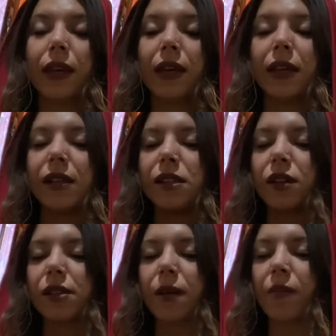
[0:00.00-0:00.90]
Is there
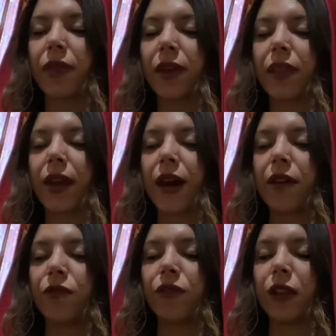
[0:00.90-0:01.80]
something that I
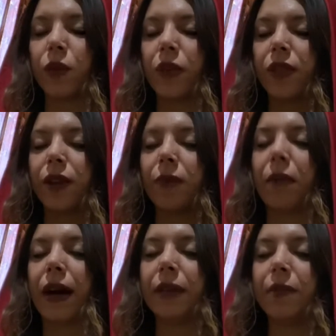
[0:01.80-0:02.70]
feel within
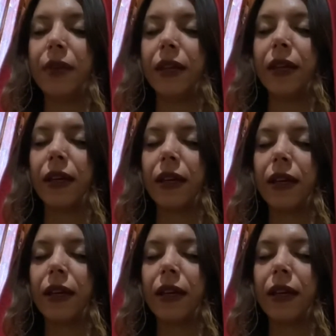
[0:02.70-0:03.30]
my being